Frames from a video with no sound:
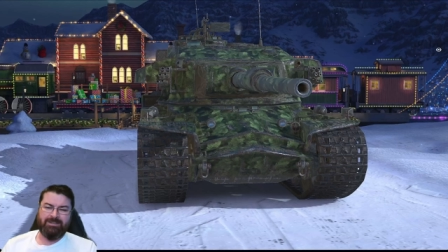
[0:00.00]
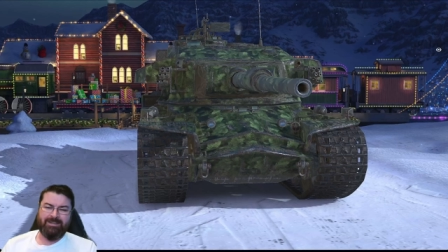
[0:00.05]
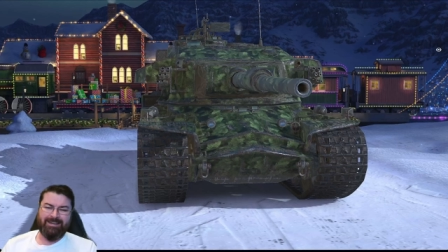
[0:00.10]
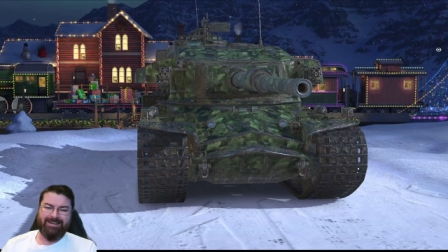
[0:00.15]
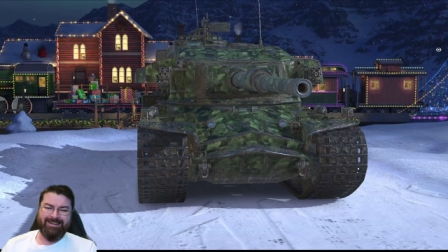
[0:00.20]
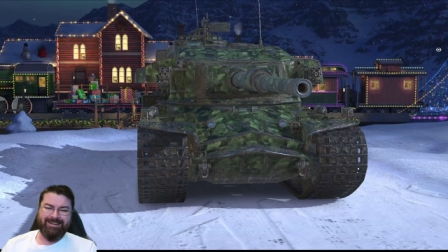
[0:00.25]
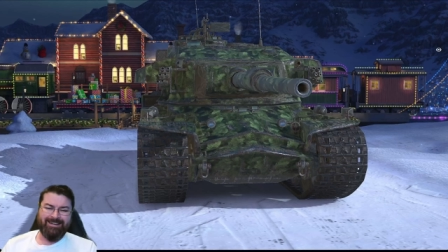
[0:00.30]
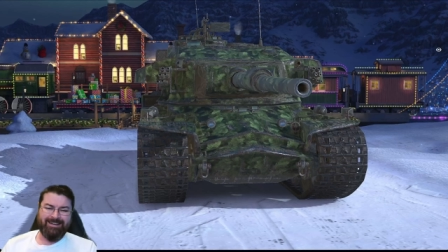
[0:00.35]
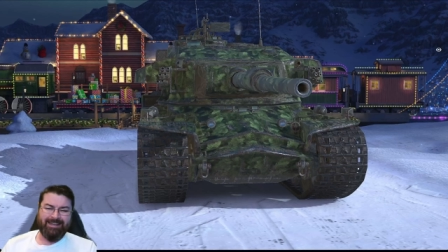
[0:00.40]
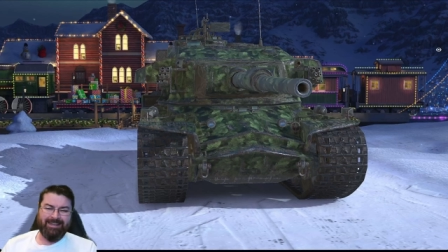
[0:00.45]
a
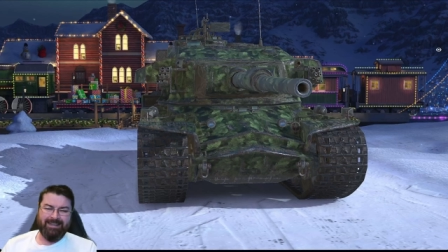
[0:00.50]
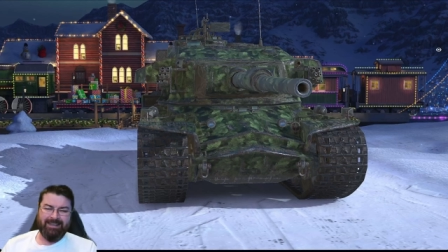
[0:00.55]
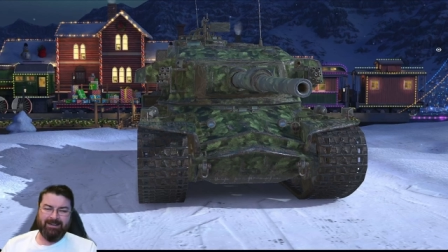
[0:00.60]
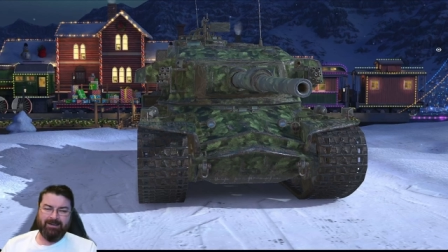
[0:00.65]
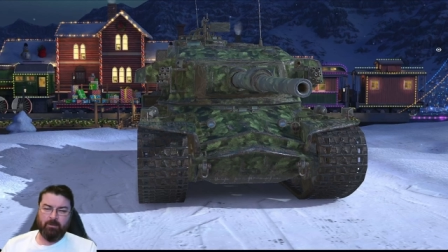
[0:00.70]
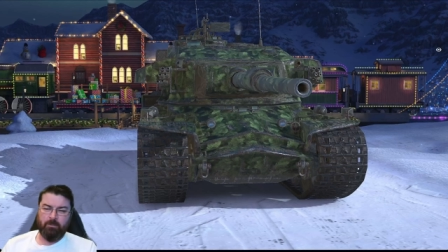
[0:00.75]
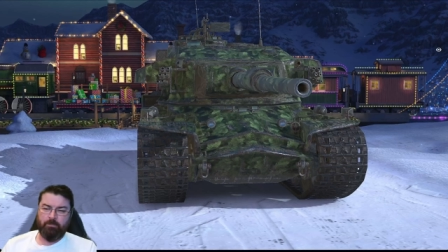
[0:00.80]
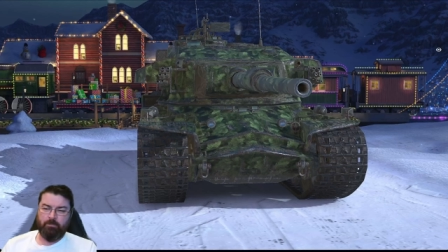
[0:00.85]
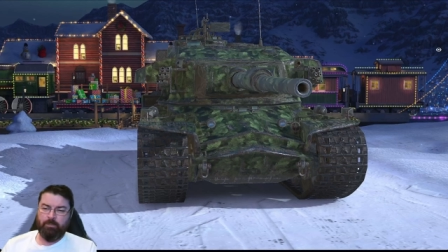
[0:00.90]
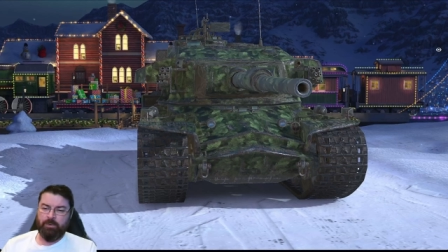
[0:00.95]

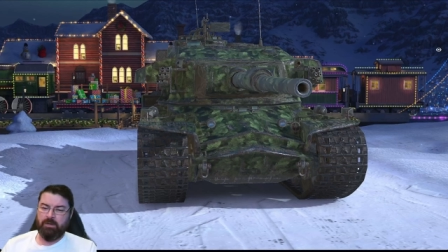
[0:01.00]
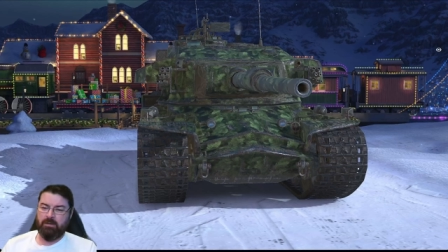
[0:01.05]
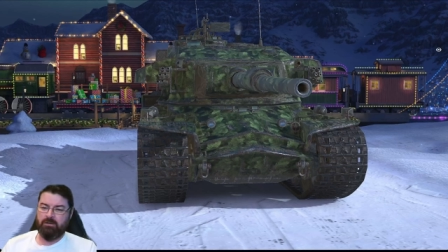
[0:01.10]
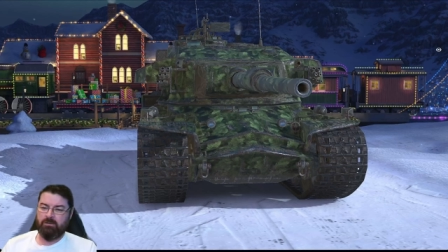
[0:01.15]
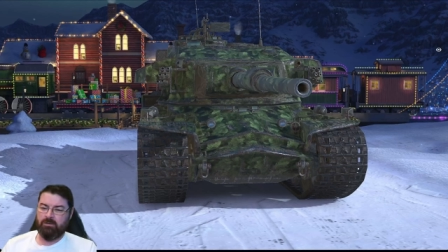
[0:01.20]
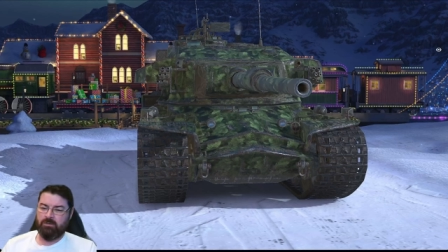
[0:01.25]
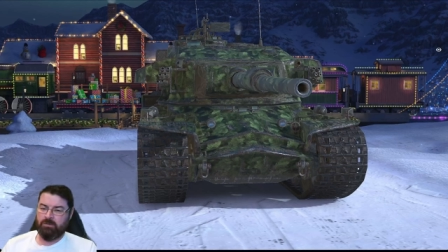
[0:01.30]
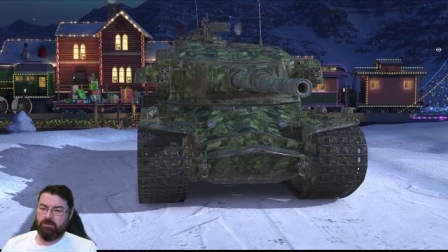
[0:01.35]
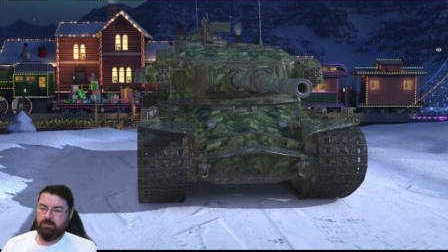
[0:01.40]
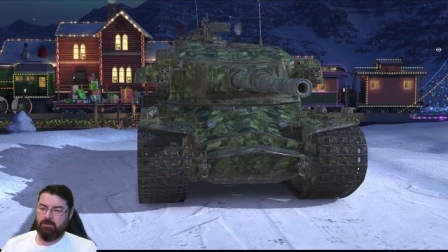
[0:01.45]
little
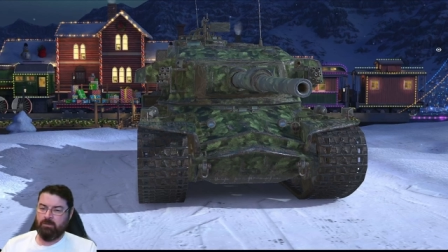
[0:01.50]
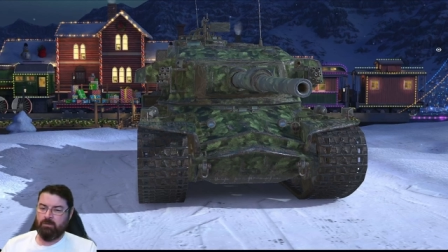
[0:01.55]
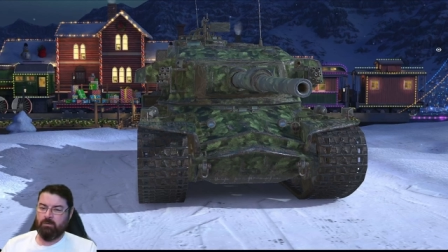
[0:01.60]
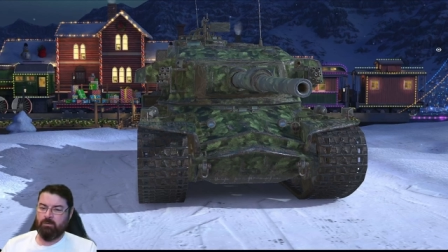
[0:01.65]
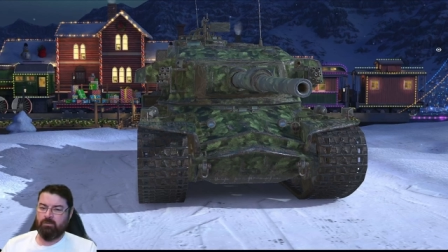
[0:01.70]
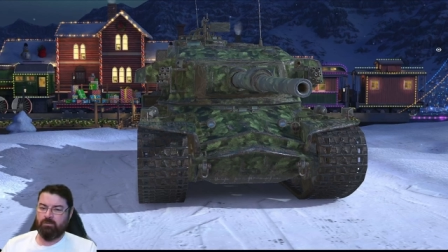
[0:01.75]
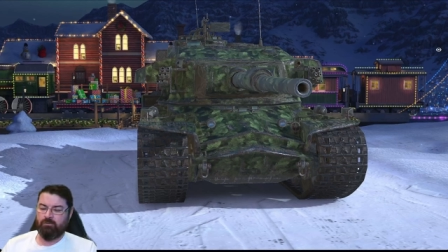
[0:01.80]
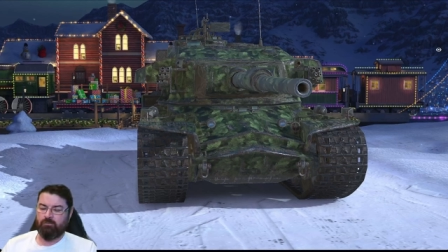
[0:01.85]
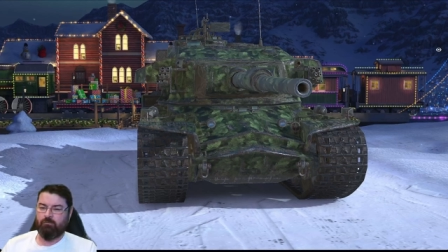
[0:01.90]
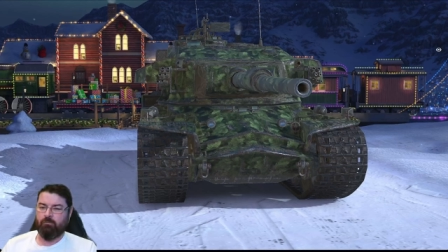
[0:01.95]
bit too
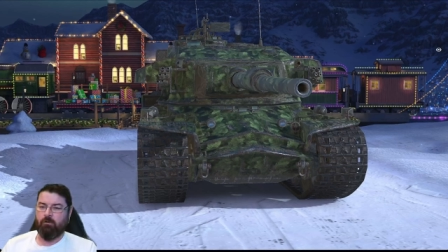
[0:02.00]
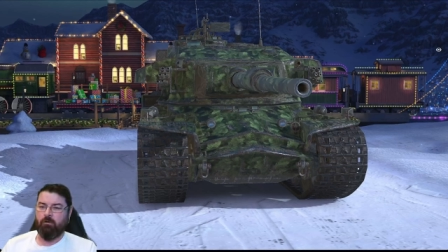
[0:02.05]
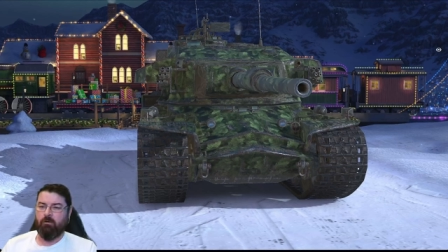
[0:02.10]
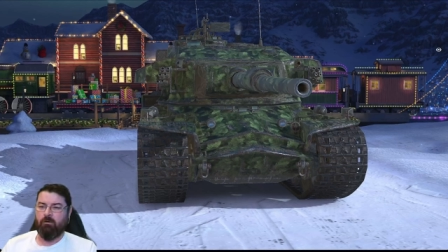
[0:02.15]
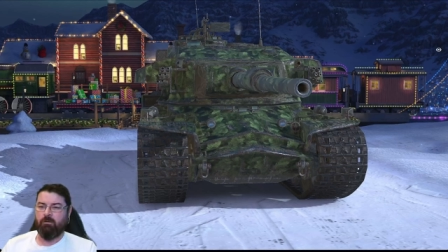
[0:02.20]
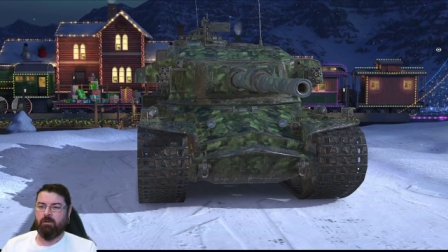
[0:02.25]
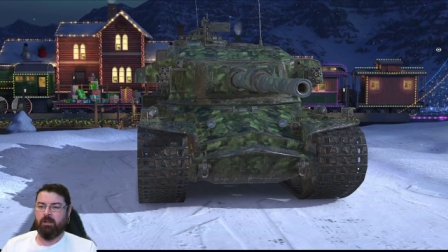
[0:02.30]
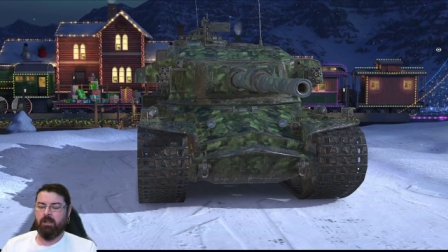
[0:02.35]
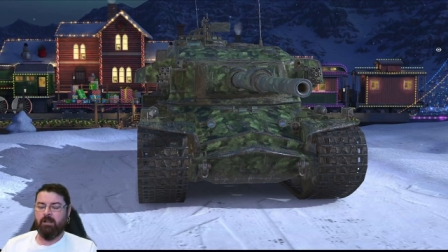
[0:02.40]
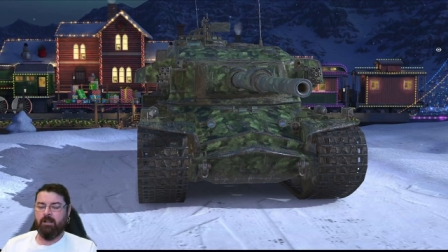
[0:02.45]
strong.